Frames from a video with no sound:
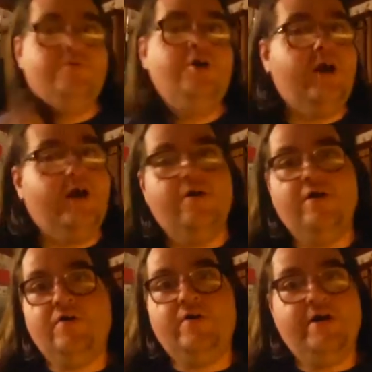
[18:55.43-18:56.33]
you're not going
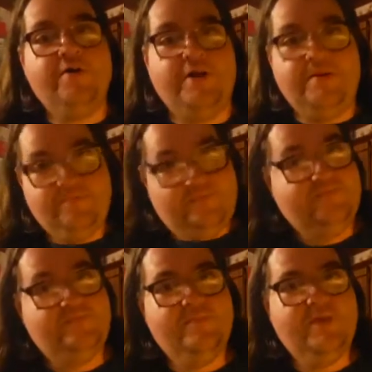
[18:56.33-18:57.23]
to go hungry,
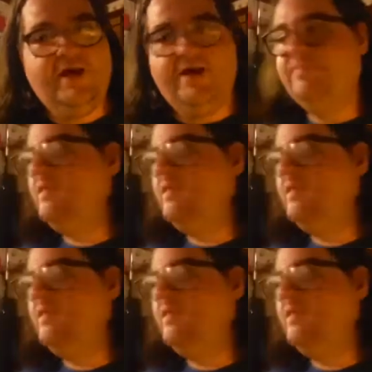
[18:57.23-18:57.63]
okay?